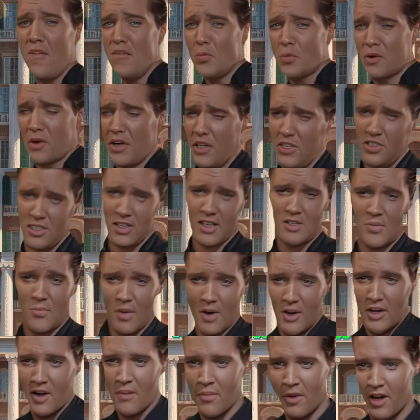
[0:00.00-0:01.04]
More than 6
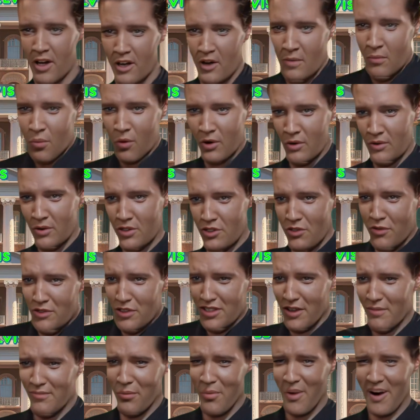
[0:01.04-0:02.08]
million American workers
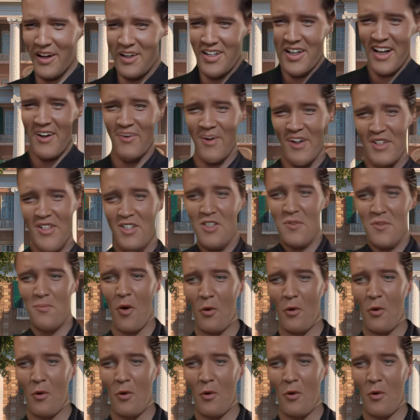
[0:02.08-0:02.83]
received wage increases,